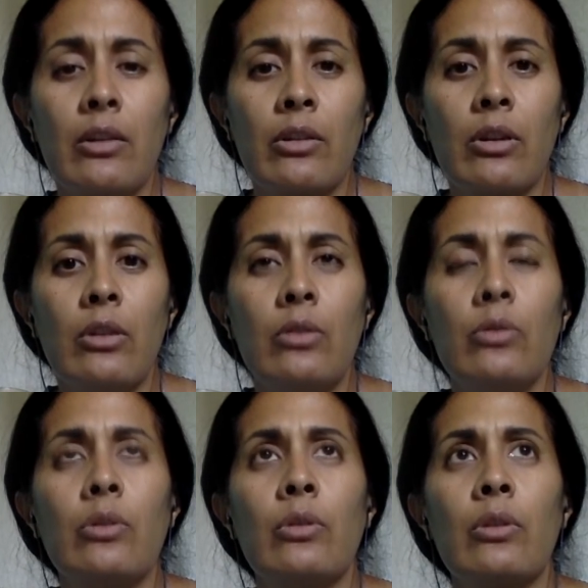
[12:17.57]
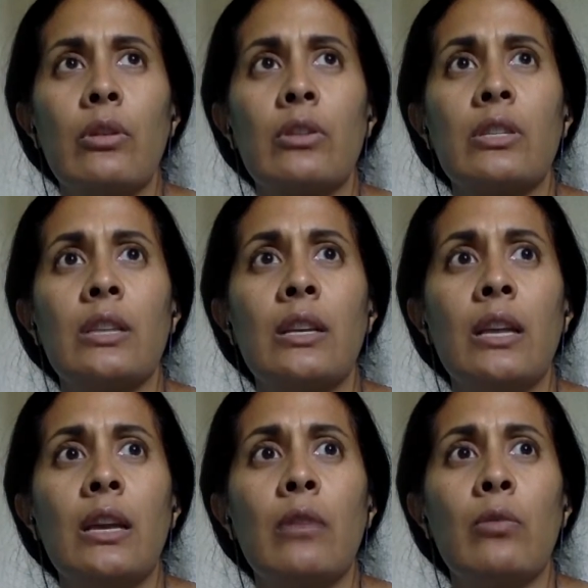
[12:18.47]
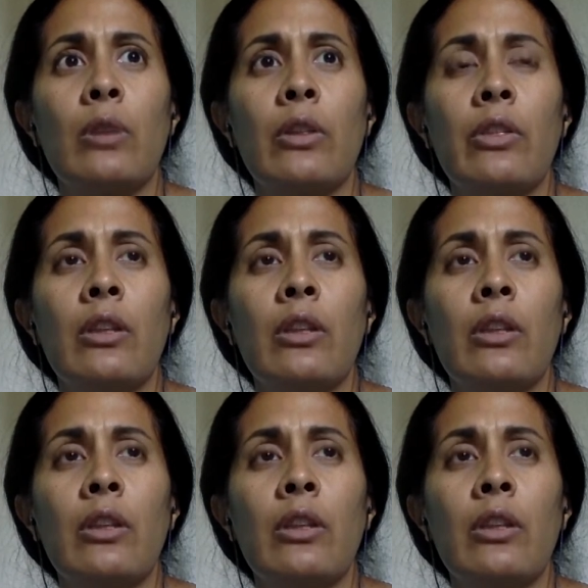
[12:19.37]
their own, or they're studying with,